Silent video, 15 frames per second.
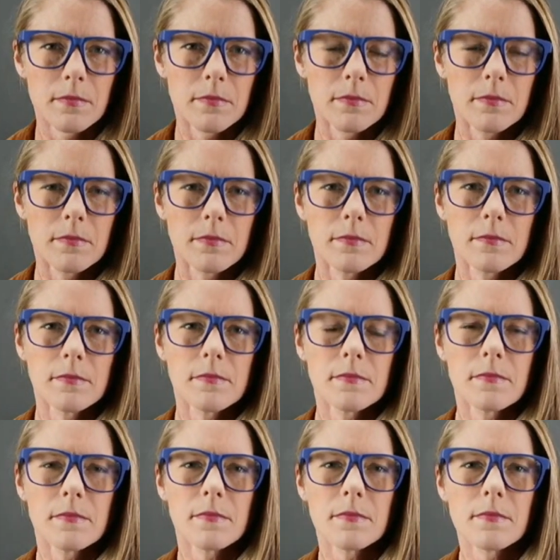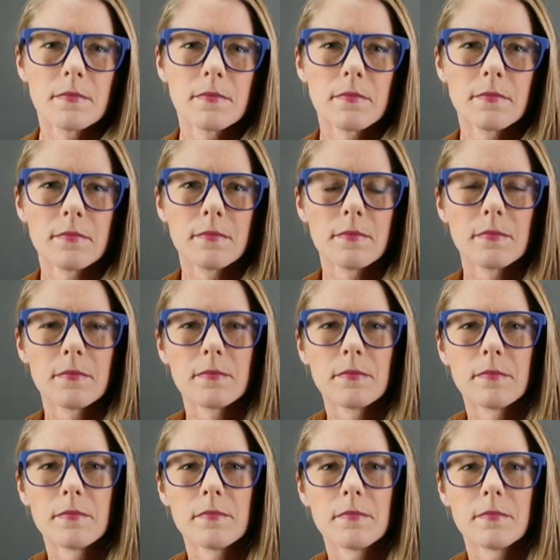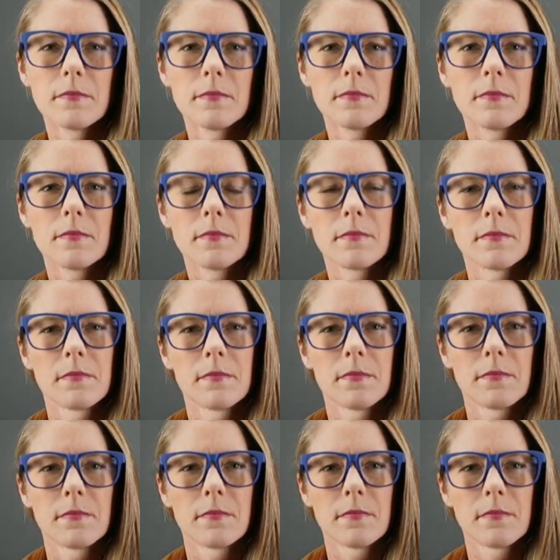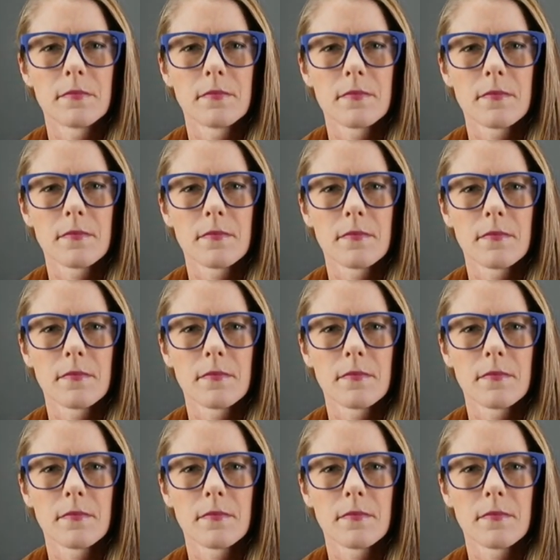(not speaking)